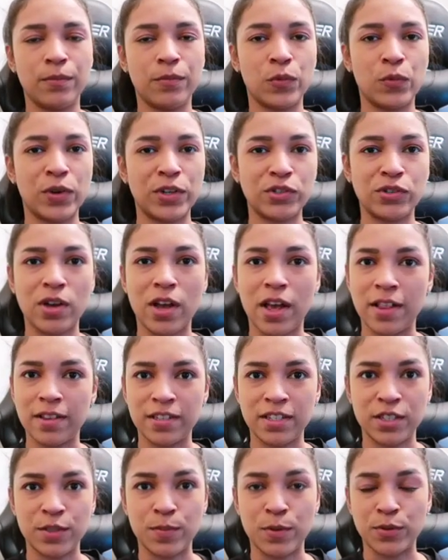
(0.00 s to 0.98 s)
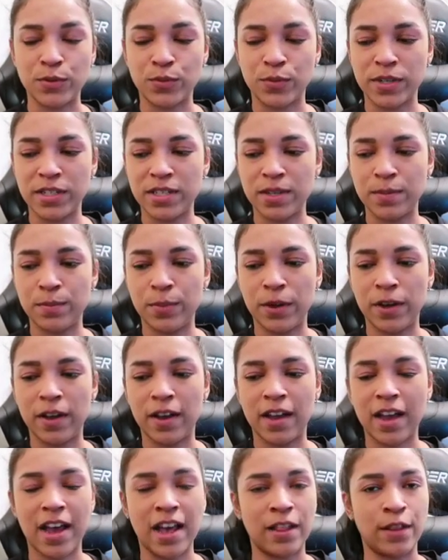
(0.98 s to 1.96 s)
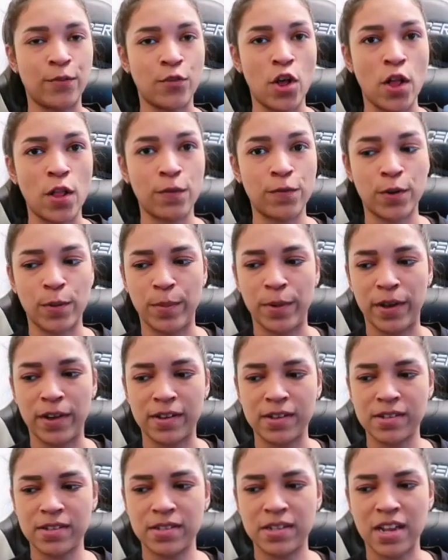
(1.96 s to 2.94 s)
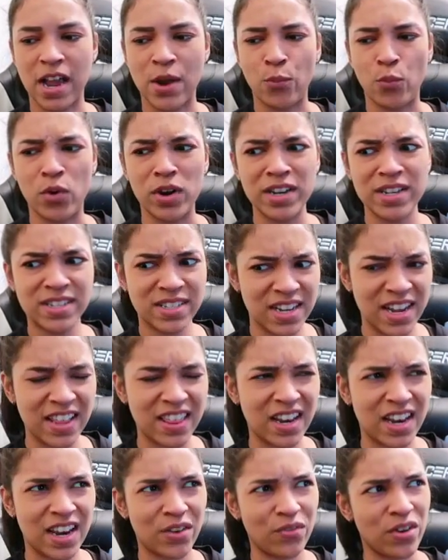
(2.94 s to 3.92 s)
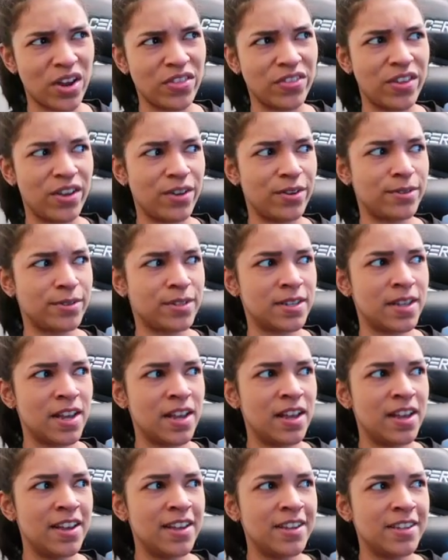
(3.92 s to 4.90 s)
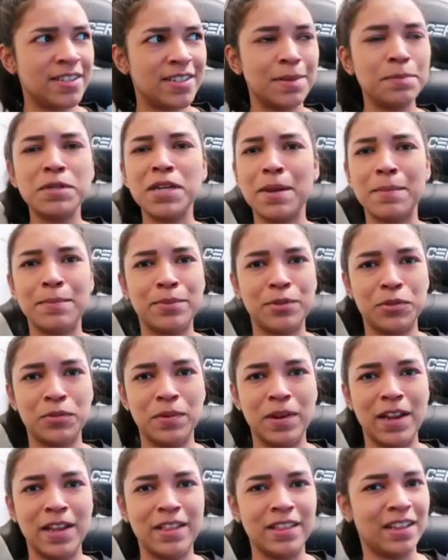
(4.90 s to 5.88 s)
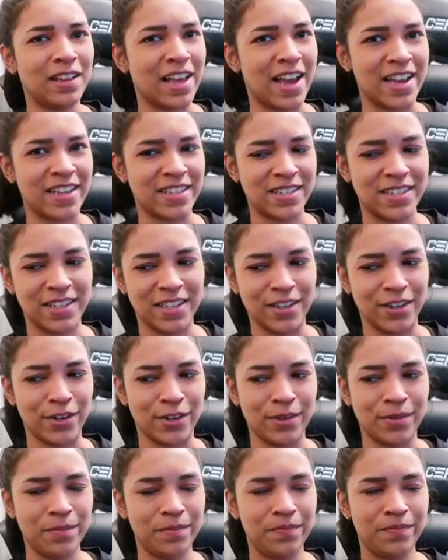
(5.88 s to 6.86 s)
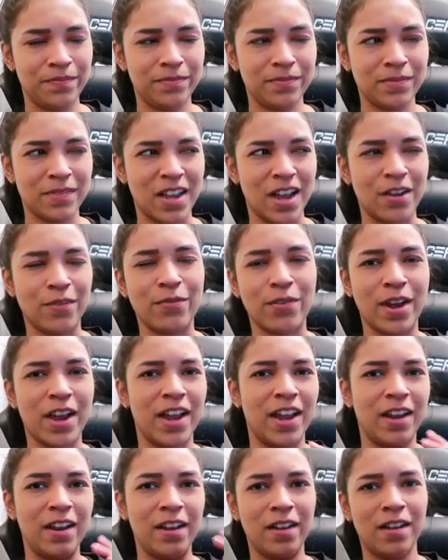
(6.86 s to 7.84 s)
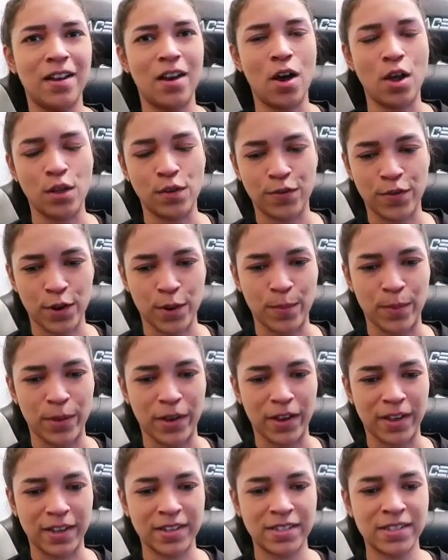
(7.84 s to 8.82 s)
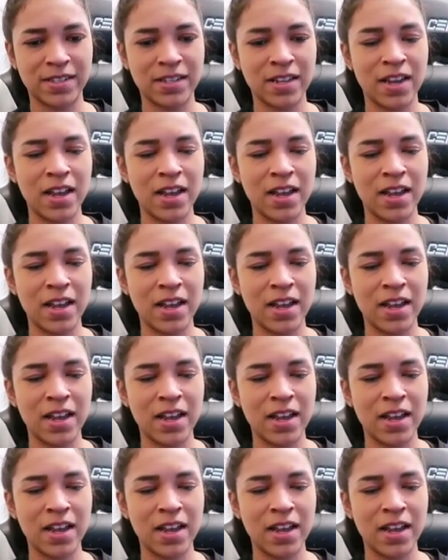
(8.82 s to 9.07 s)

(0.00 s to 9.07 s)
Rachel Hollis's most recent book. I love all of her books. I want to say that I read those sometime in the last year. I've read all of her books.